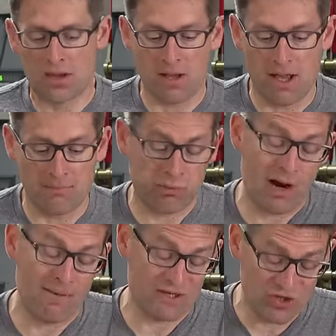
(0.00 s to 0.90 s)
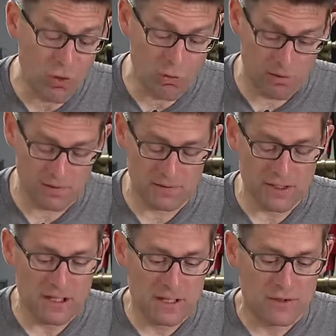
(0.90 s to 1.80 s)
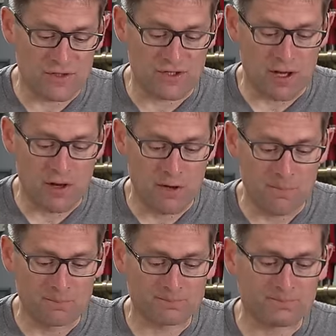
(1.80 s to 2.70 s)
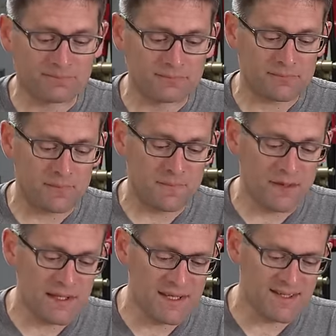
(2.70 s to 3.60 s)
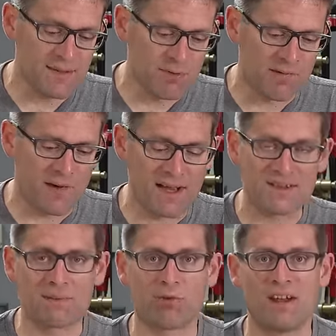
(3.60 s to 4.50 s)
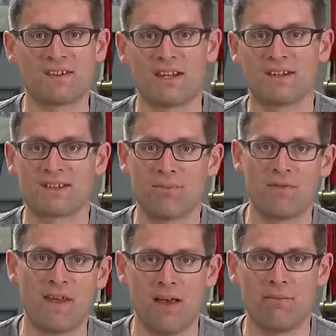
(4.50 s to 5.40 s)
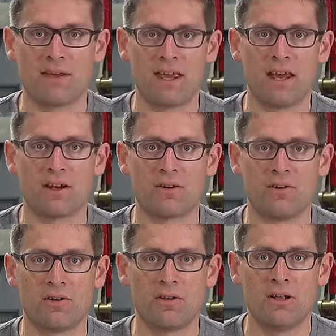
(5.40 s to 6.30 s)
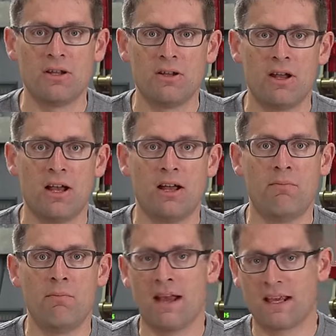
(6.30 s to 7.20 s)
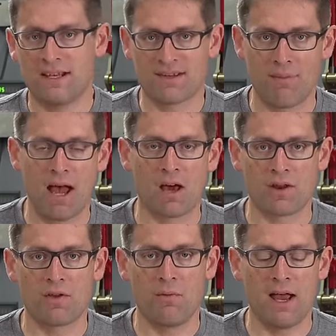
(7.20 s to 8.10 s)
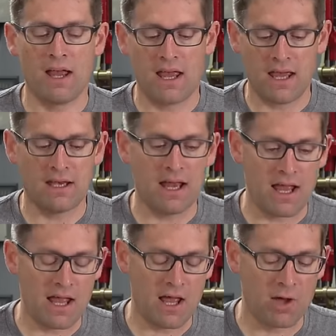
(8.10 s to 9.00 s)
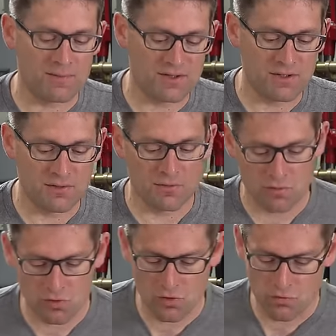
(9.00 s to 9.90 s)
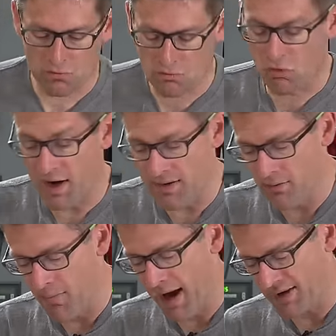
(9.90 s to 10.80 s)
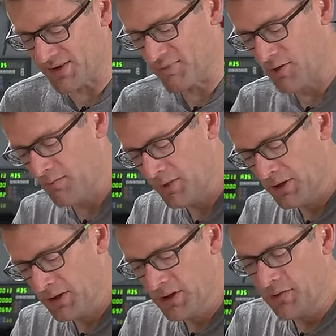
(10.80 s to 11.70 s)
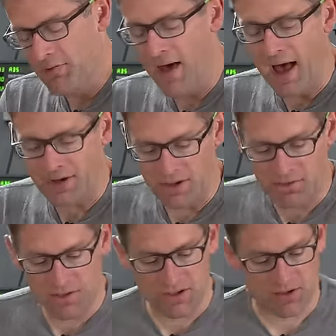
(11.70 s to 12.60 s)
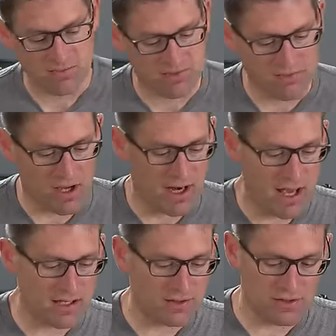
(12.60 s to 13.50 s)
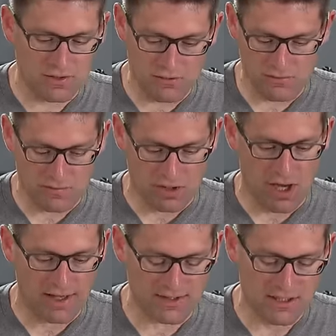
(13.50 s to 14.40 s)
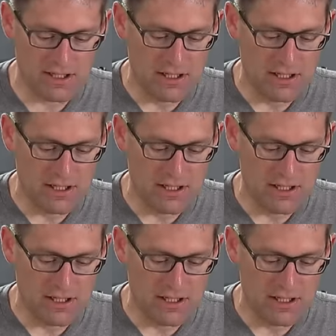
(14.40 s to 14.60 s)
uh, priming tool. So it simplifies the press. It gets some of that mechanical uh, mechanism out of the way and it helps to cr create maximum value in terms of not adding to the cost.